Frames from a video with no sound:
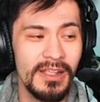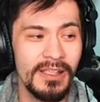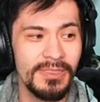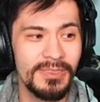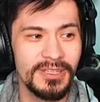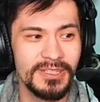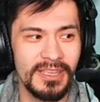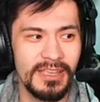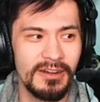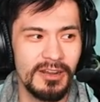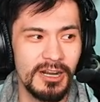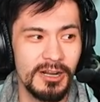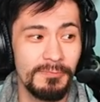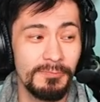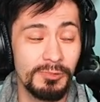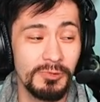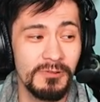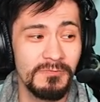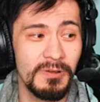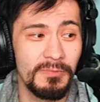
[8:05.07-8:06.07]
This cannot
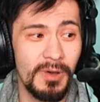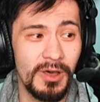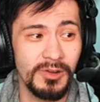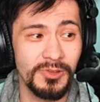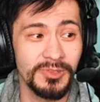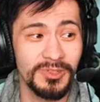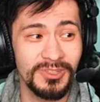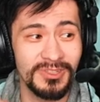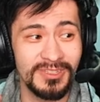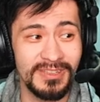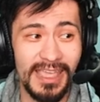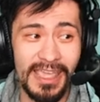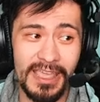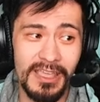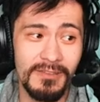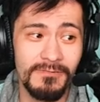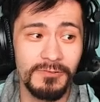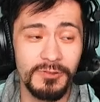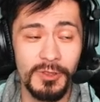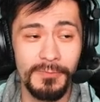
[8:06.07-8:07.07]
improve a model's
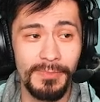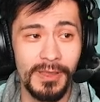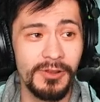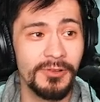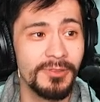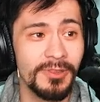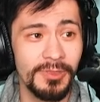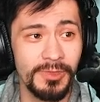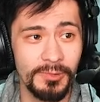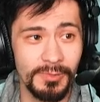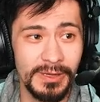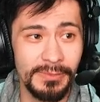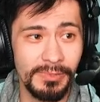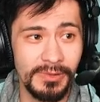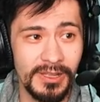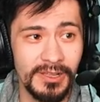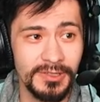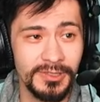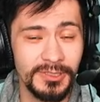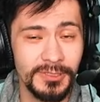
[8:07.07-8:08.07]
save to better than
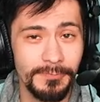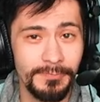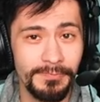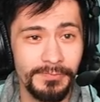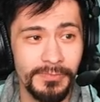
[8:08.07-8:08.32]
3+.